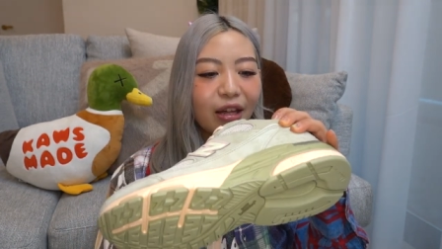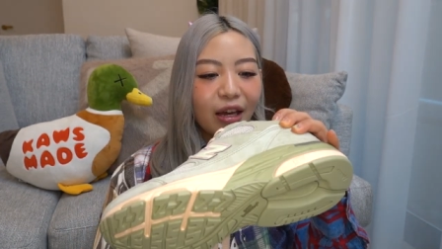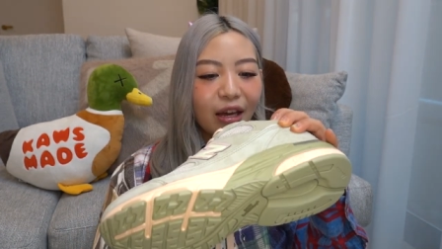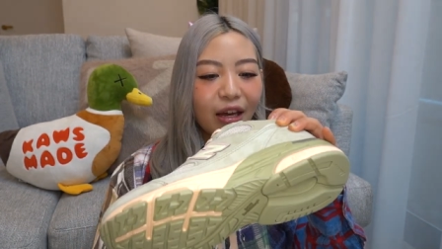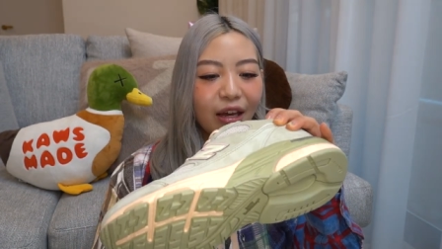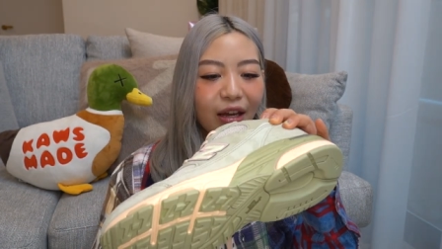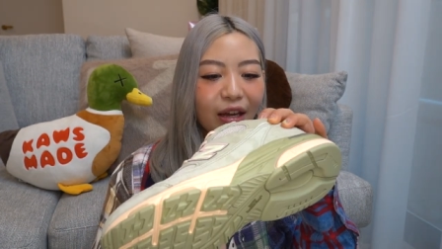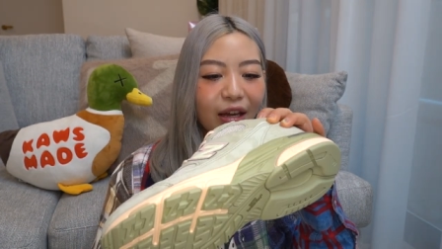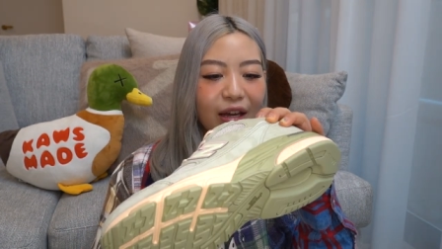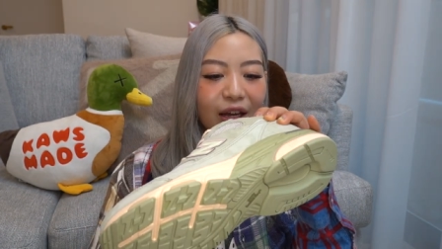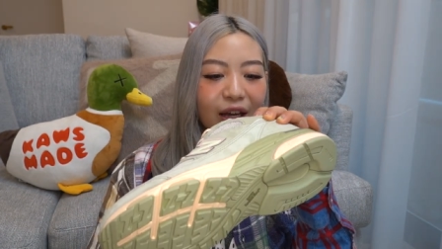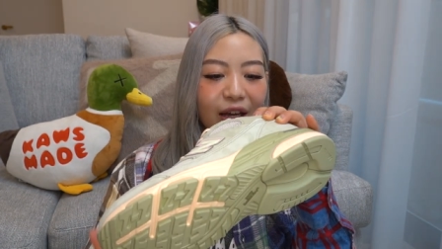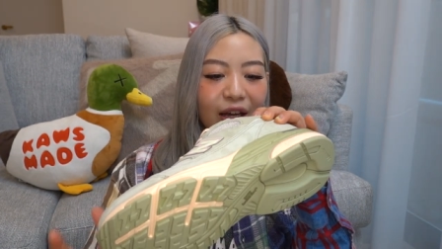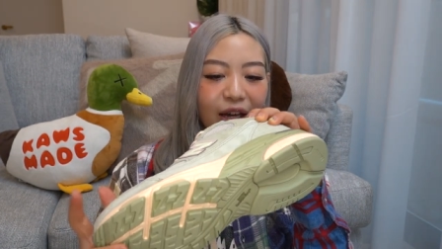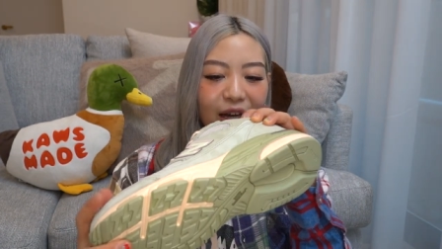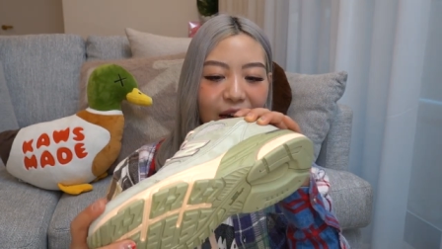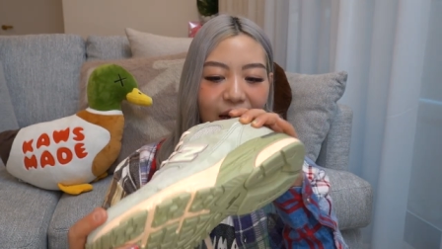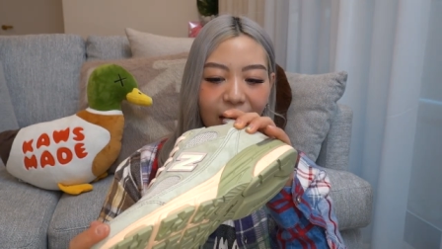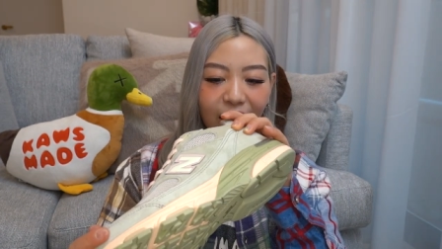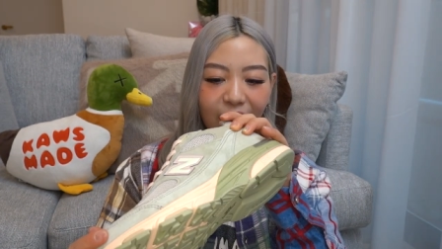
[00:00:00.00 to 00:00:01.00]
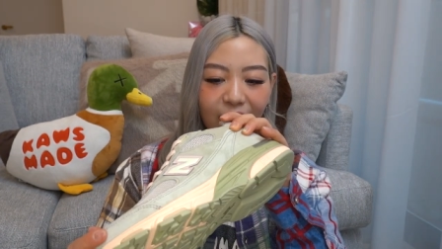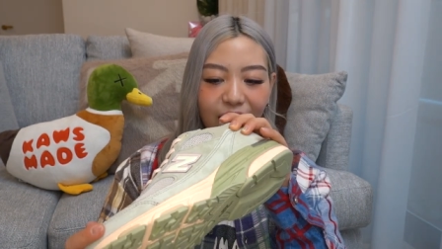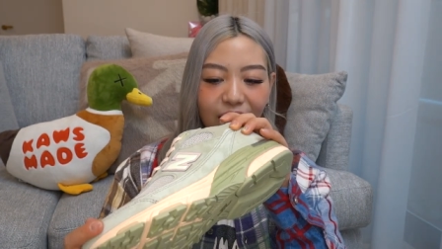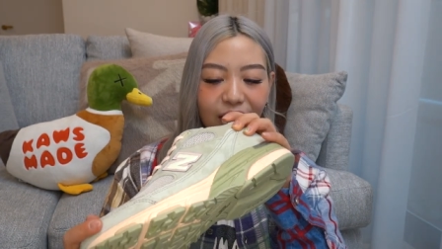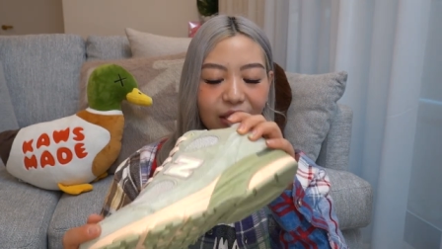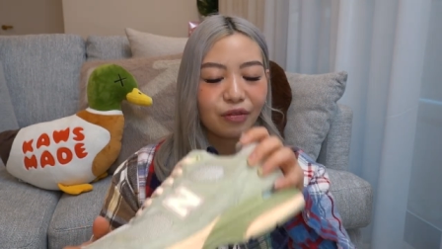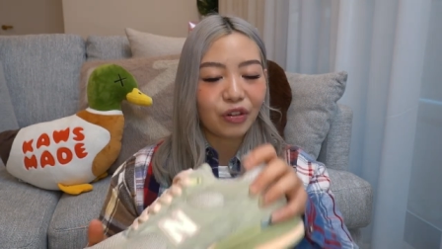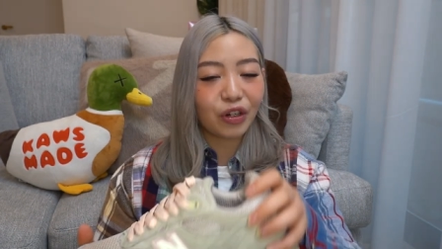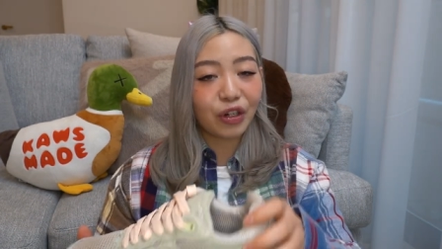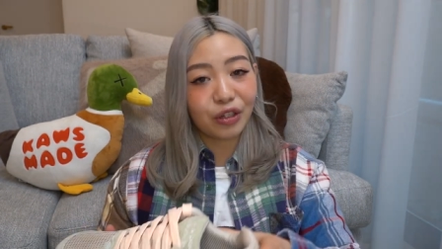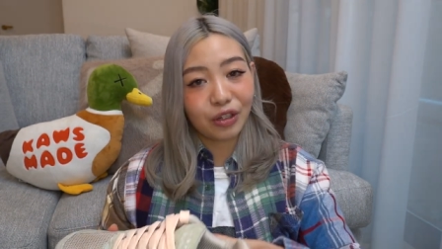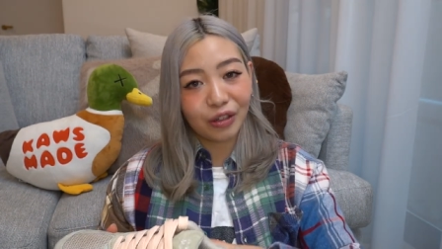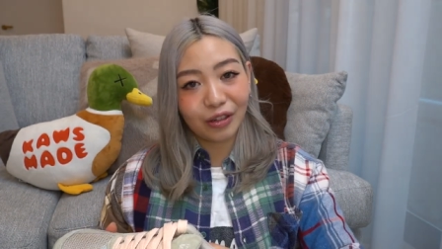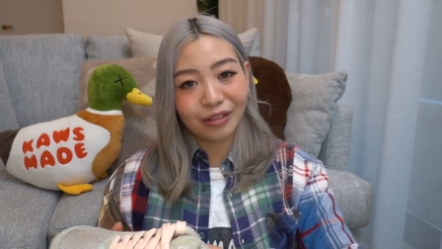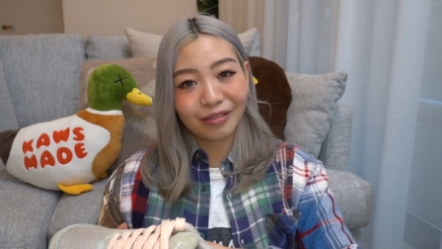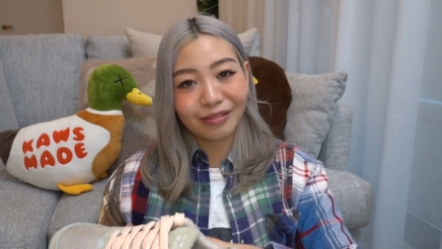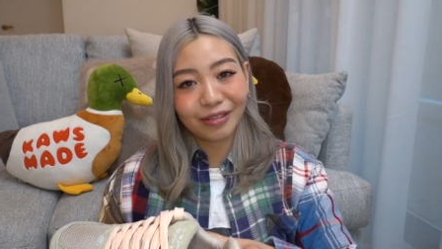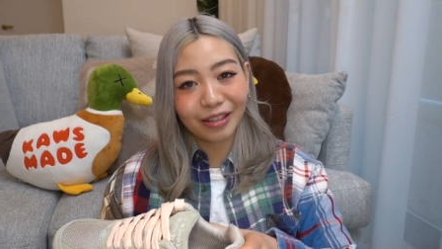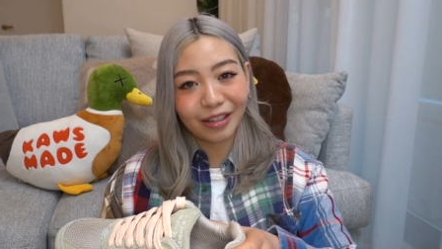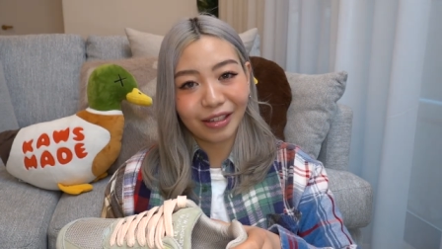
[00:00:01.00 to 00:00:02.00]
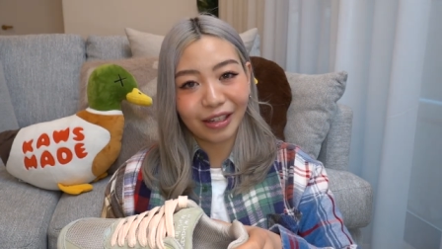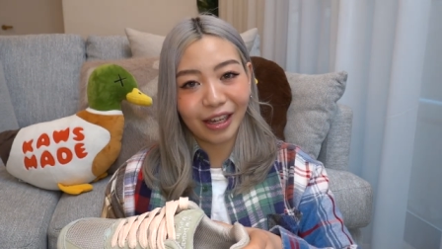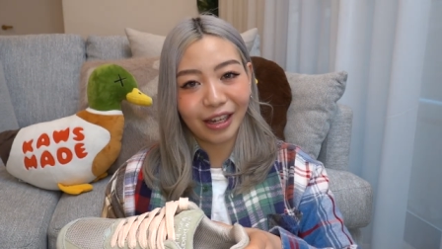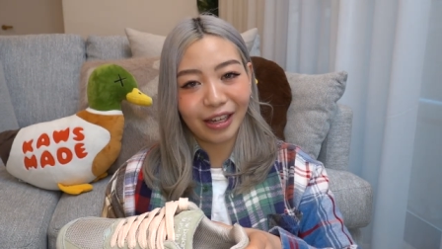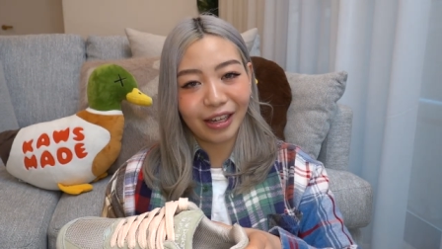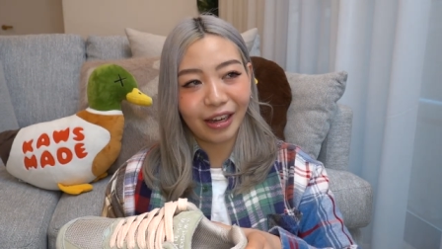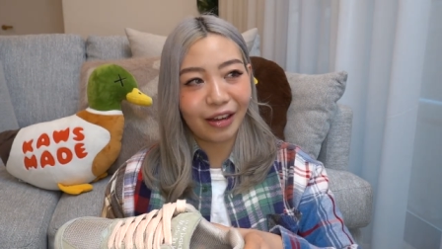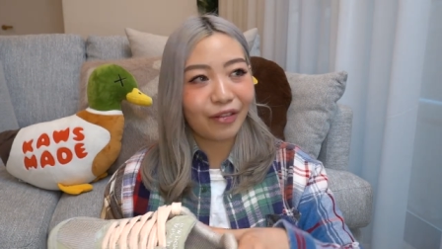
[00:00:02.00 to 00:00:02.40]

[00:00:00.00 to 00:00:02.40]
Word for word: they are just very good okay?